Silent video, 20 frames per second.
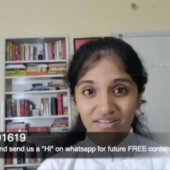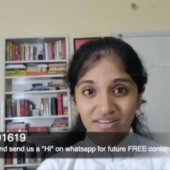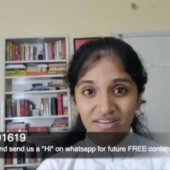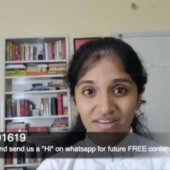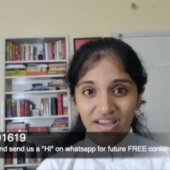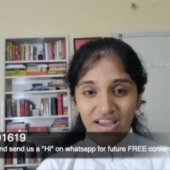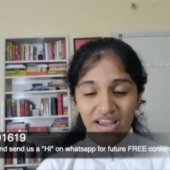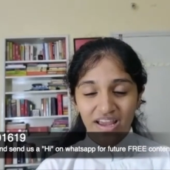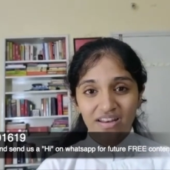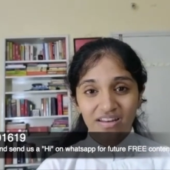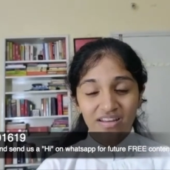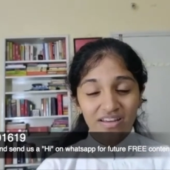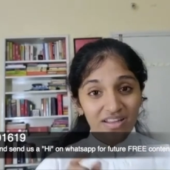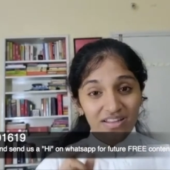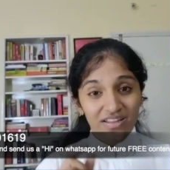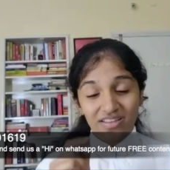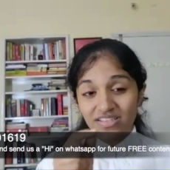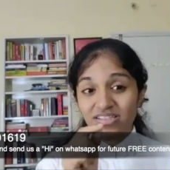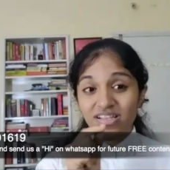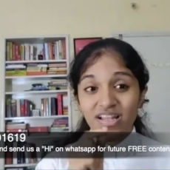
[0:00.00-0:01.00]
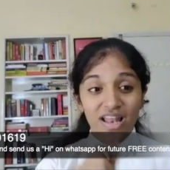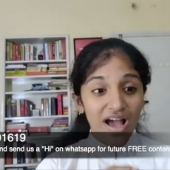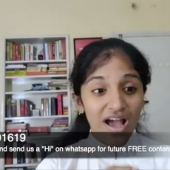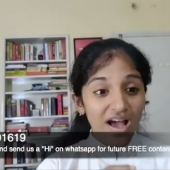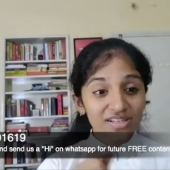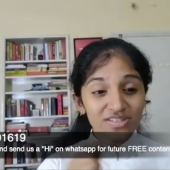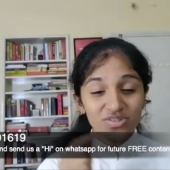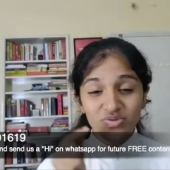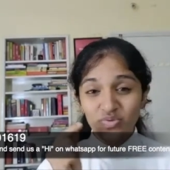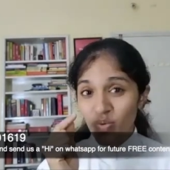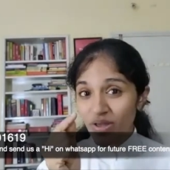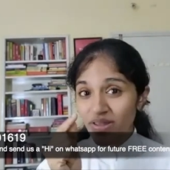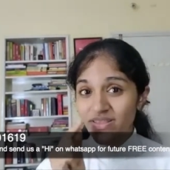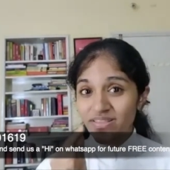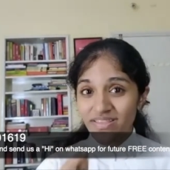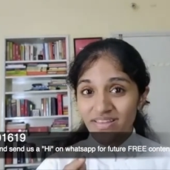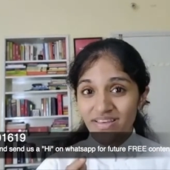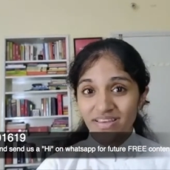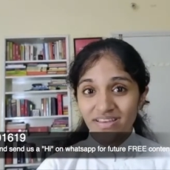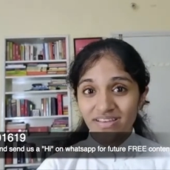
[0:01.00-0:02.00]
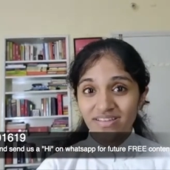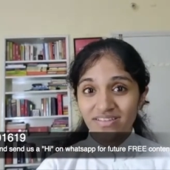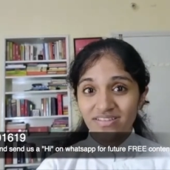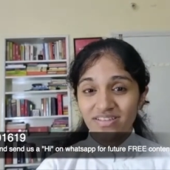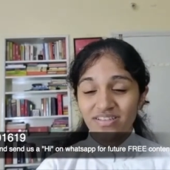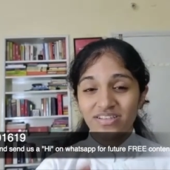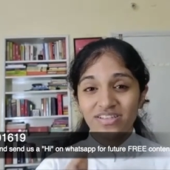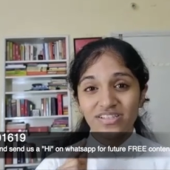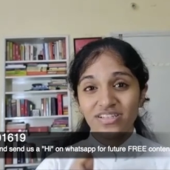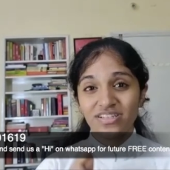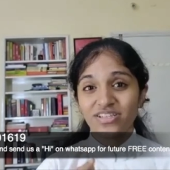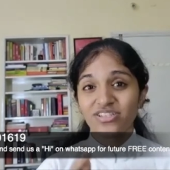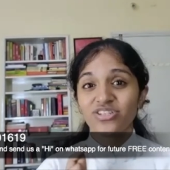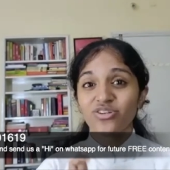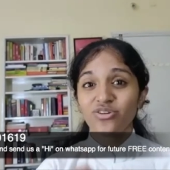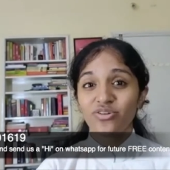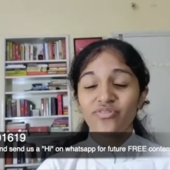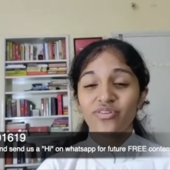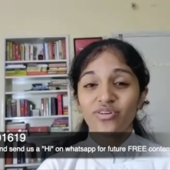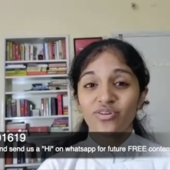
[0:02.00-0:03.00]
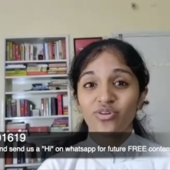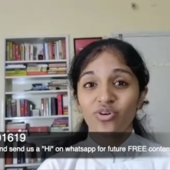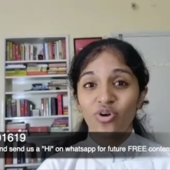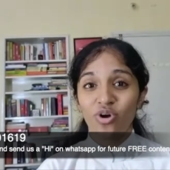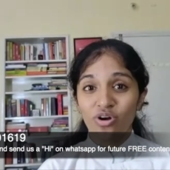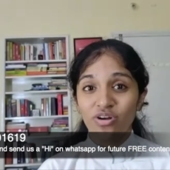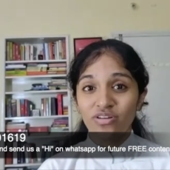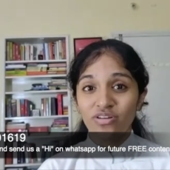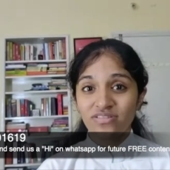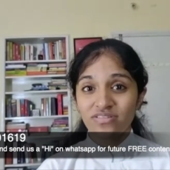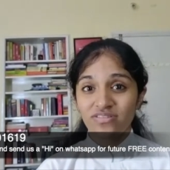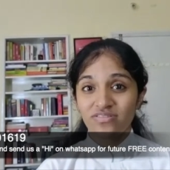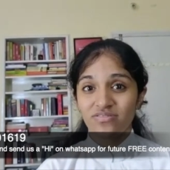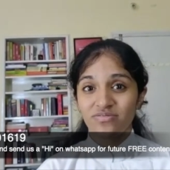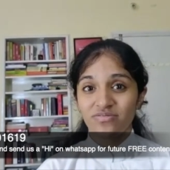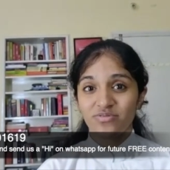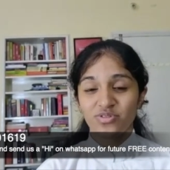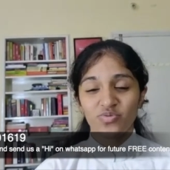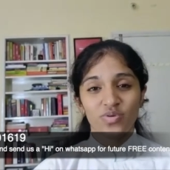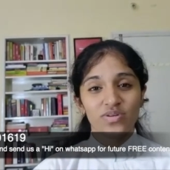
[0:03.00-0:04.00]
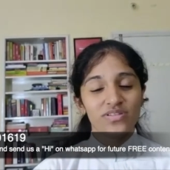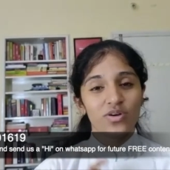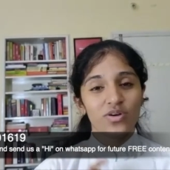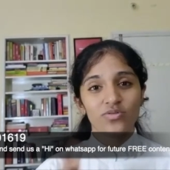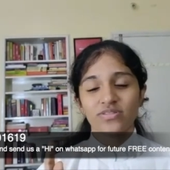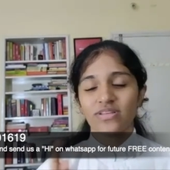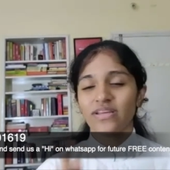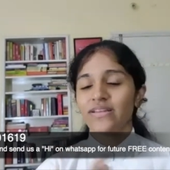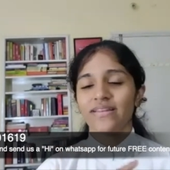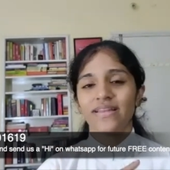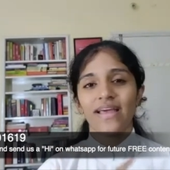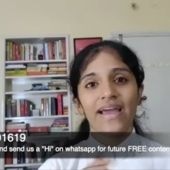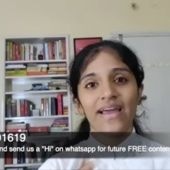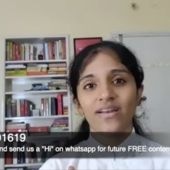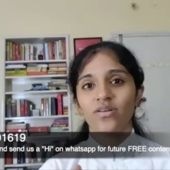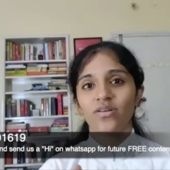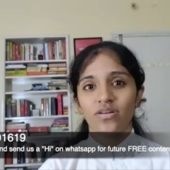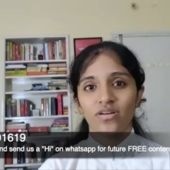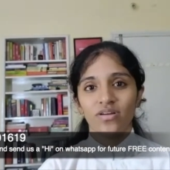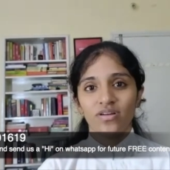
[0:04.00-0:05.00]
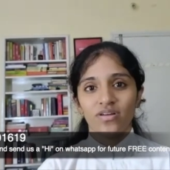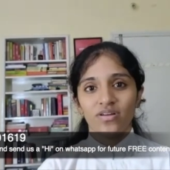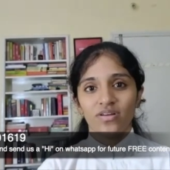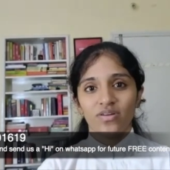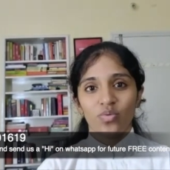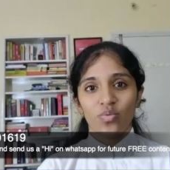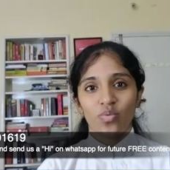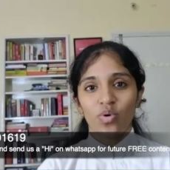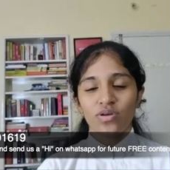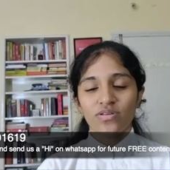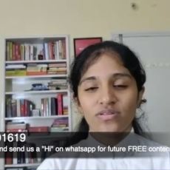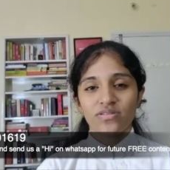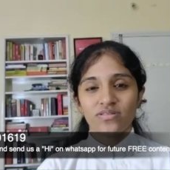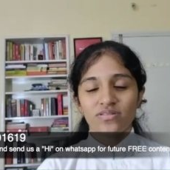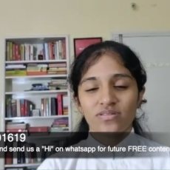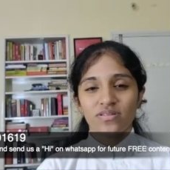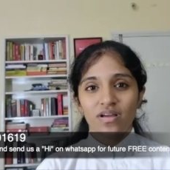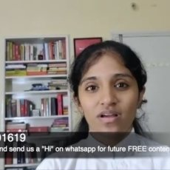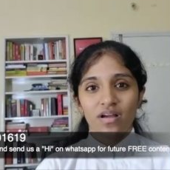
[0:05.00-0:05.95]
And this last one thing, the discussion of the cost, which was outside, that was,